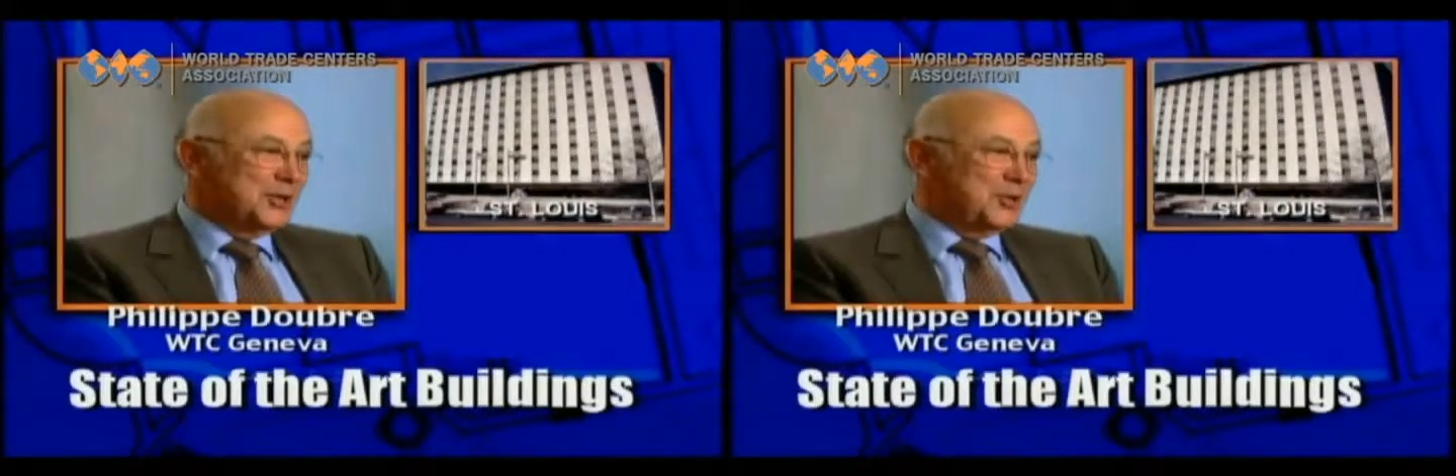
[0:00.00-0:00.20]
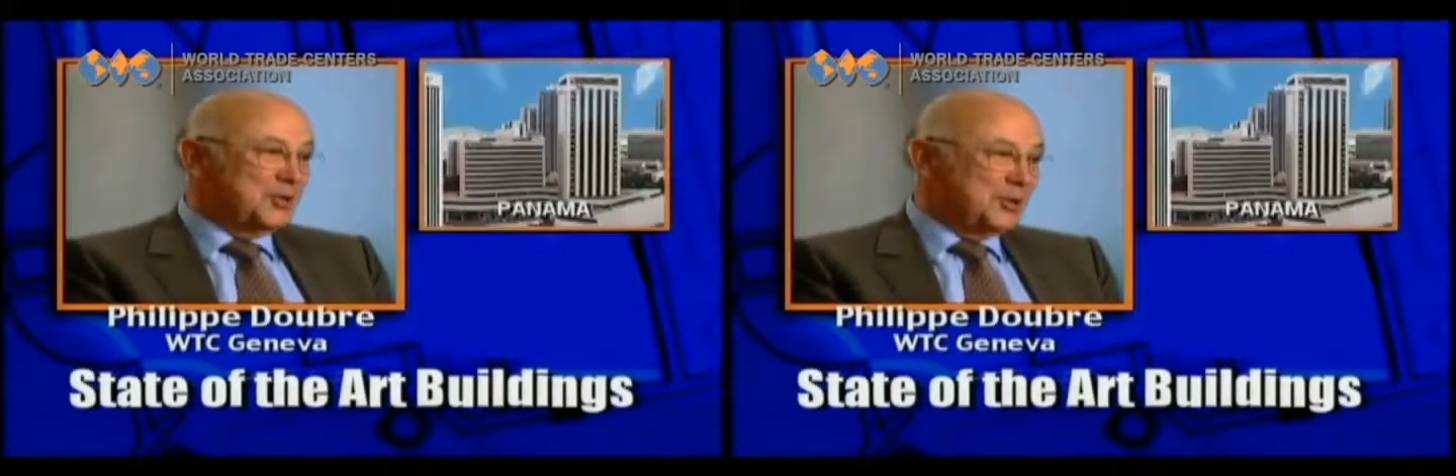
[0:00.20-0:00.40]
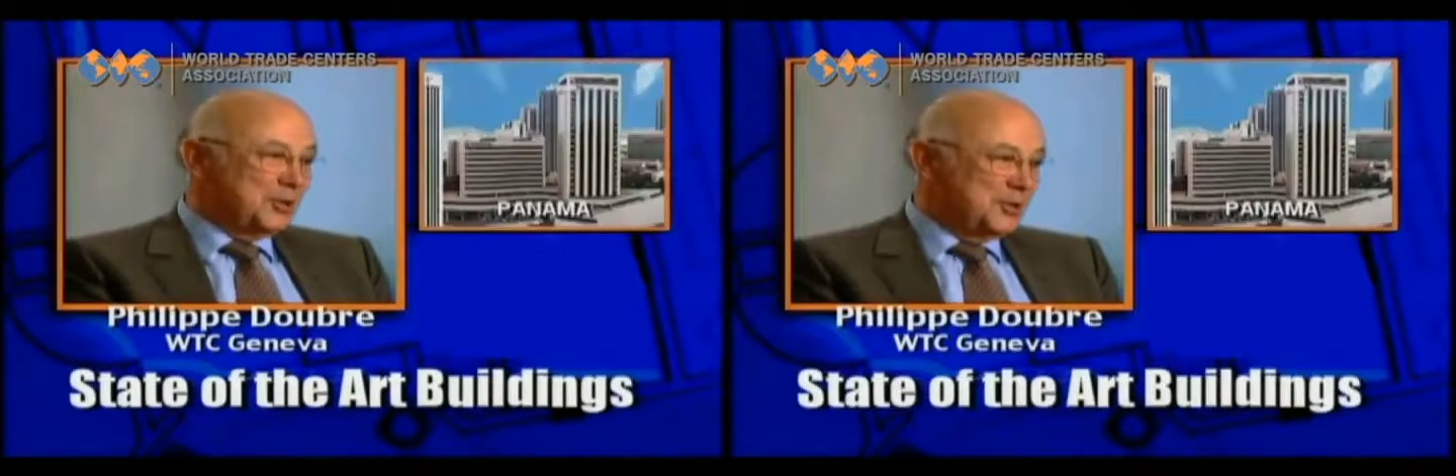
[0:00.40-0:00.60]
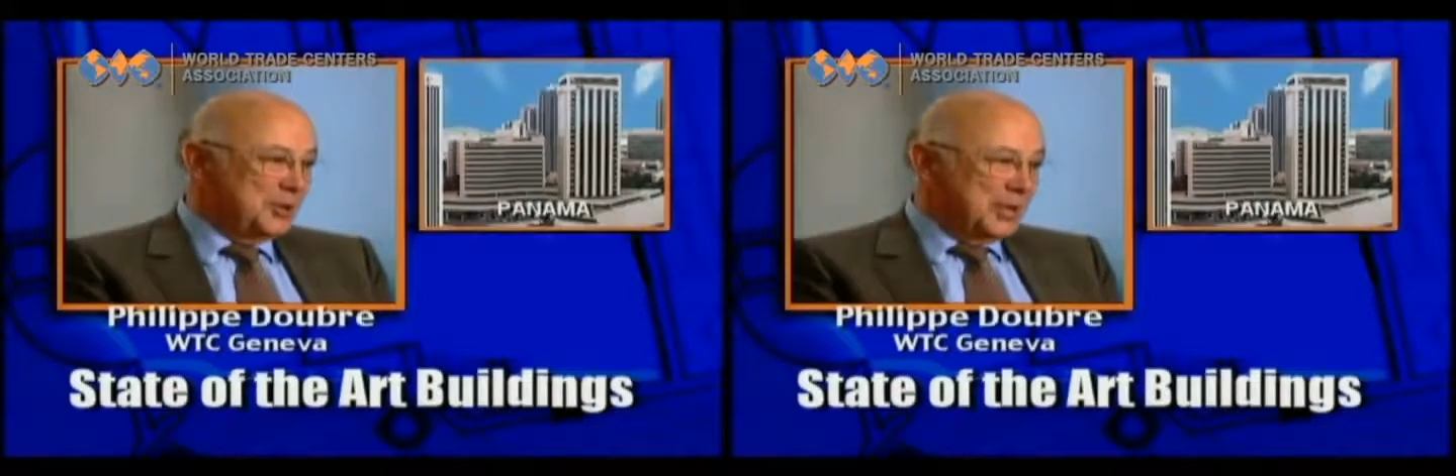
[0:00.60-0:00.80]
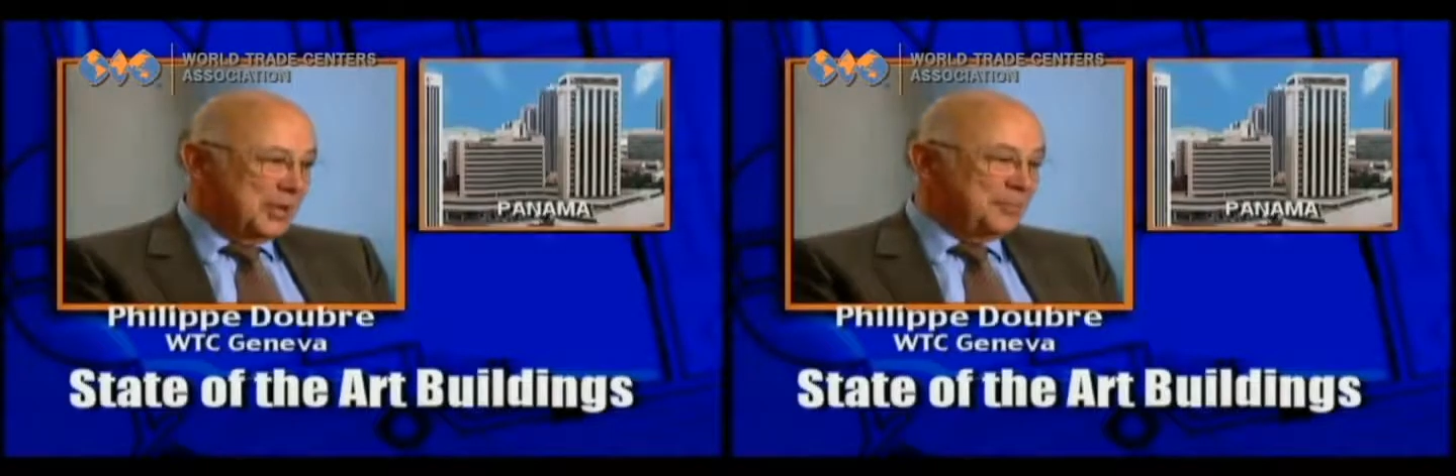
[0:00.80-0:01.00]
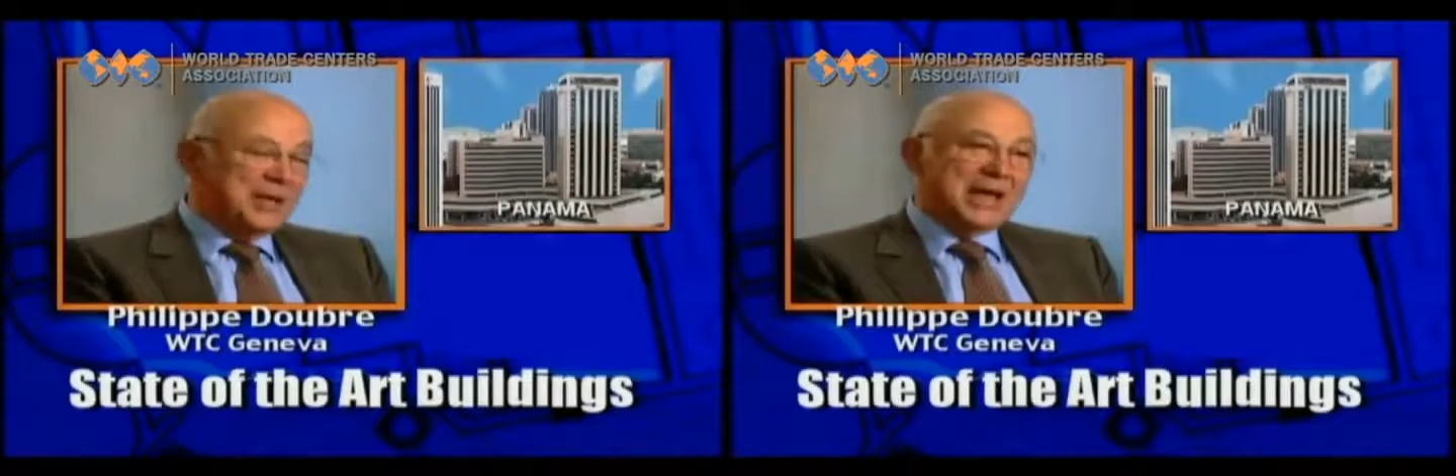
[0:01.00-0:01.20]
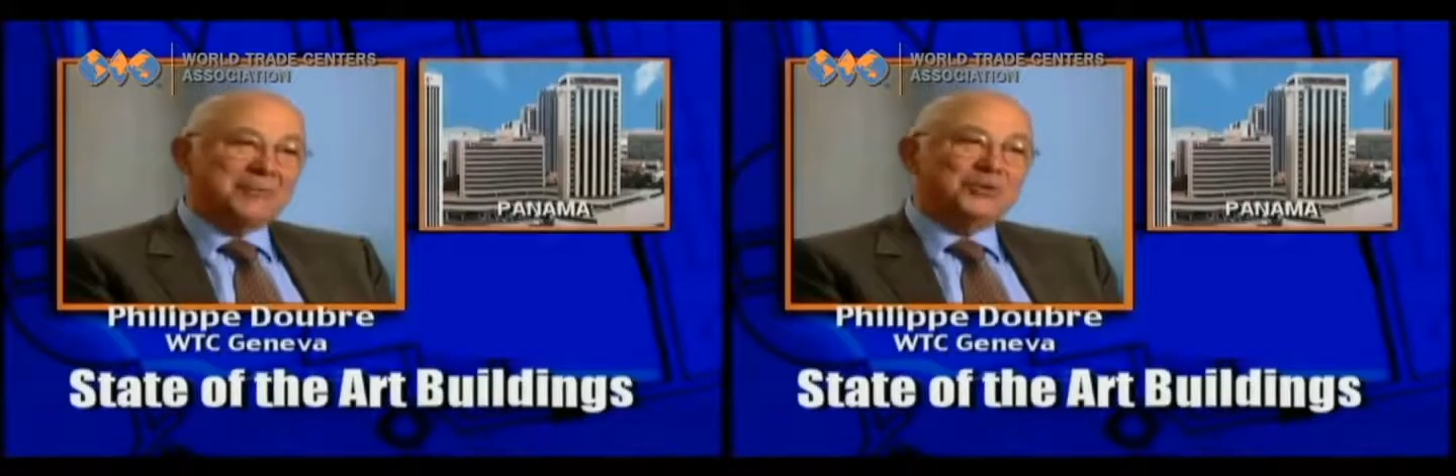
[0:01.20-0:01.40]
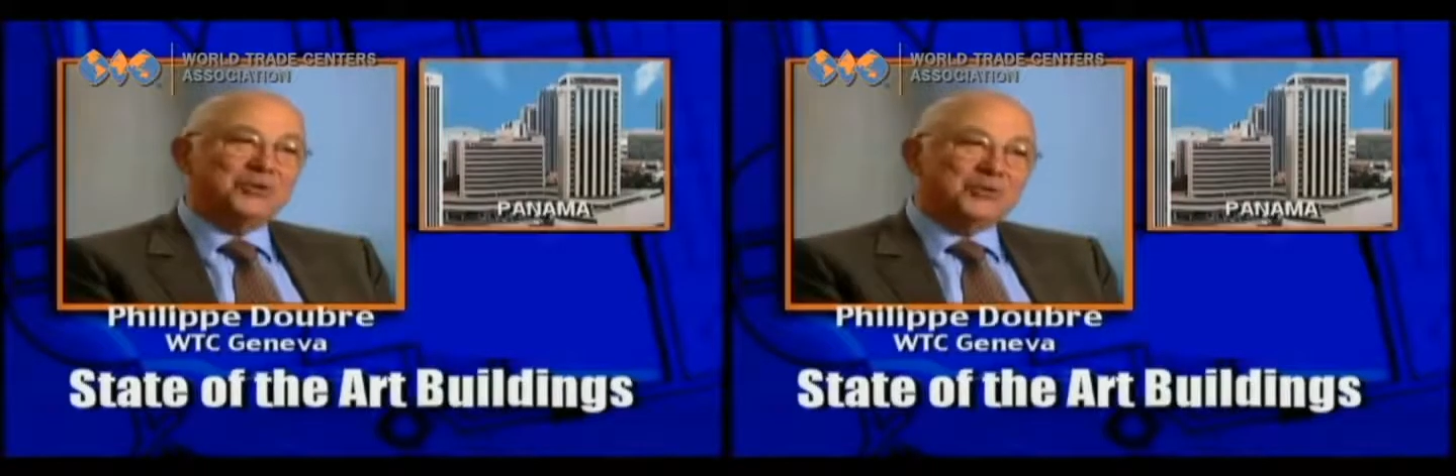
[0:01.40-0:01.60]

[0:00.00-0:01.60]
to uh, be able to